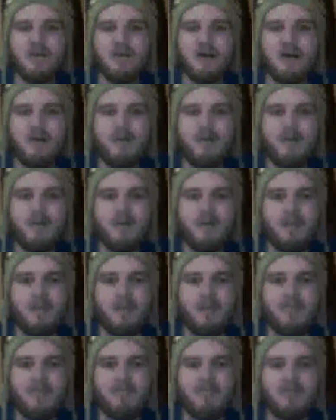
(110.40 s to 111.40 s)
Not my
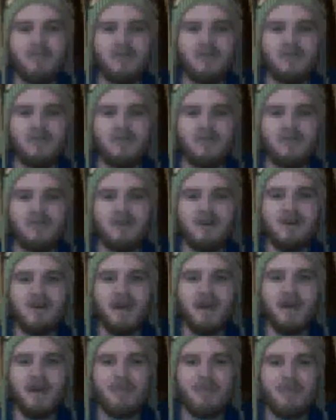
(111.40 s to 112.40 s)
best, but you can see
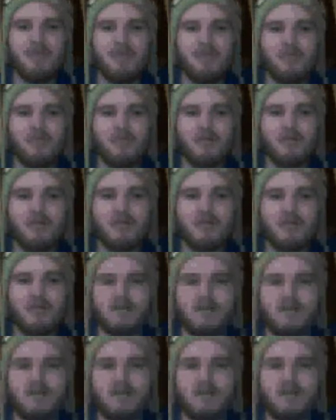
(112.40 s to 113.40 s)
I'm number 4 on
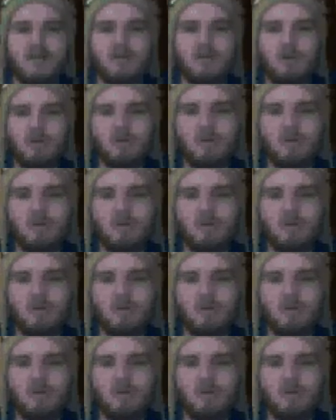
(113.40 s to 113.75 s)
the leaderboards,